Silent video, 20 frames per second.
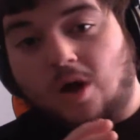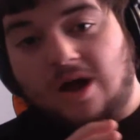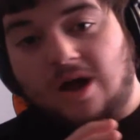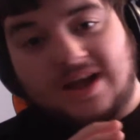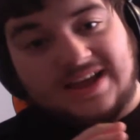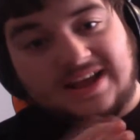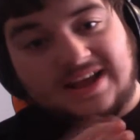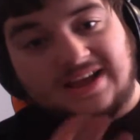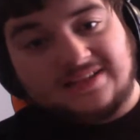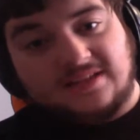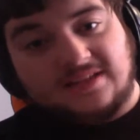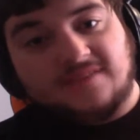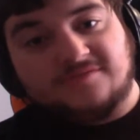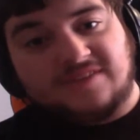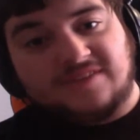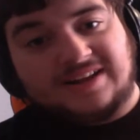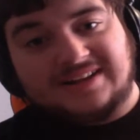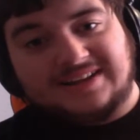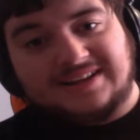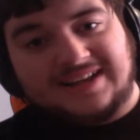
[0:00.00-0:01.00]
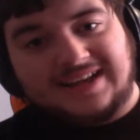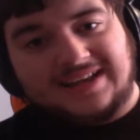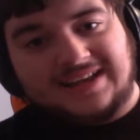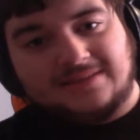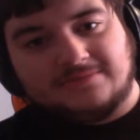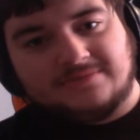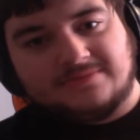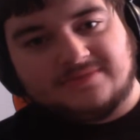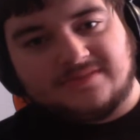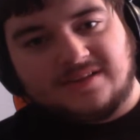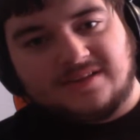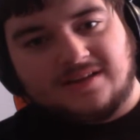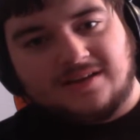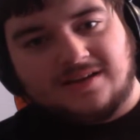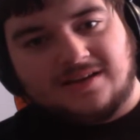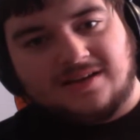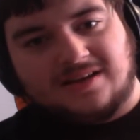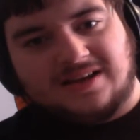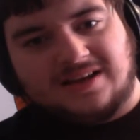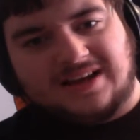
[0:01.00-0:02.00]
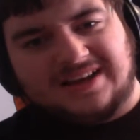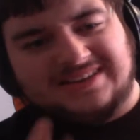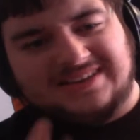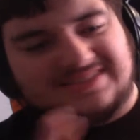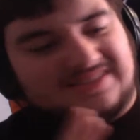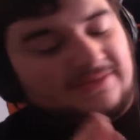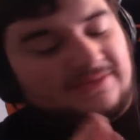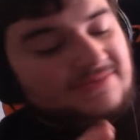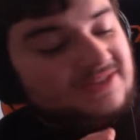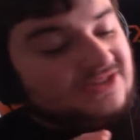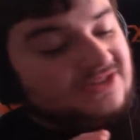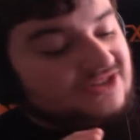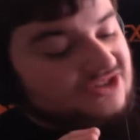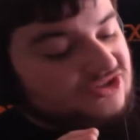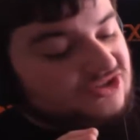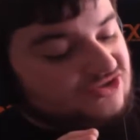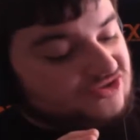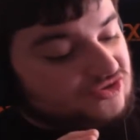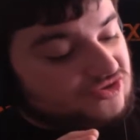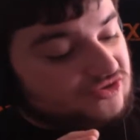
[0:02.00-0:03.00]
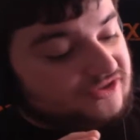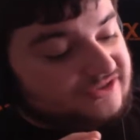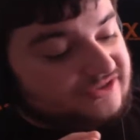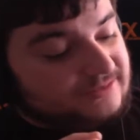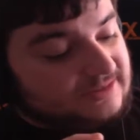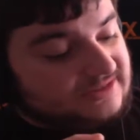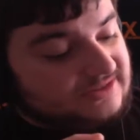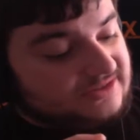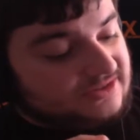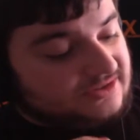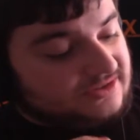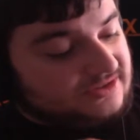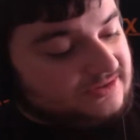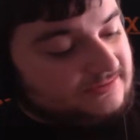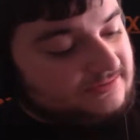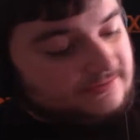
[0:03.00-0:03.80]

I love rally games. Something just draws me to them.